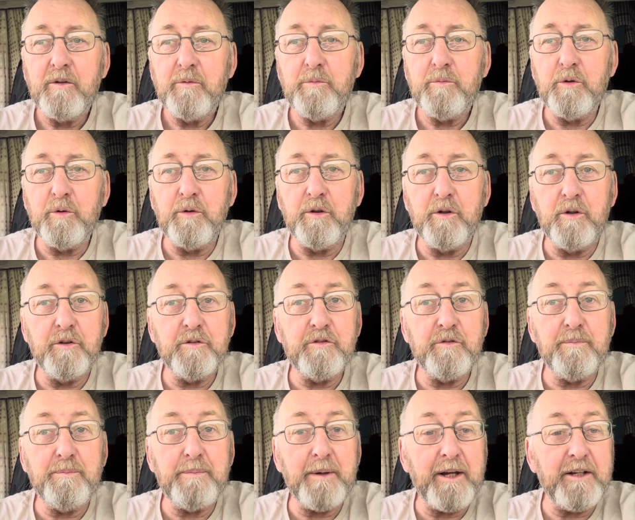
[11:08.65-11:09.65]
will learn
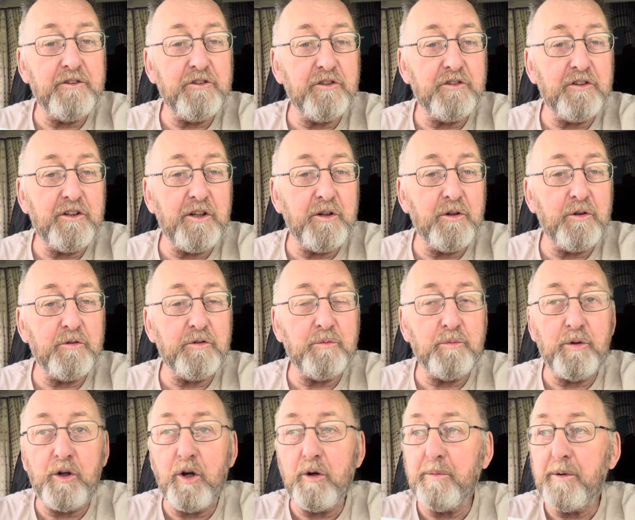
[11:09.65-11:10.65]
some basic skills, and
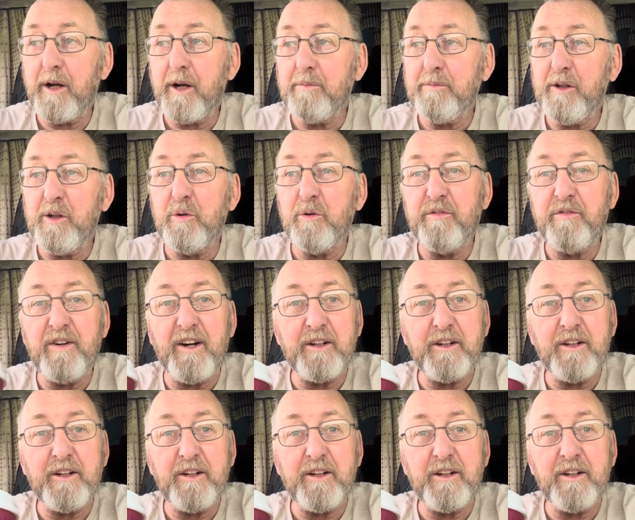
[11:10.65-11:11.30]
we'll open up little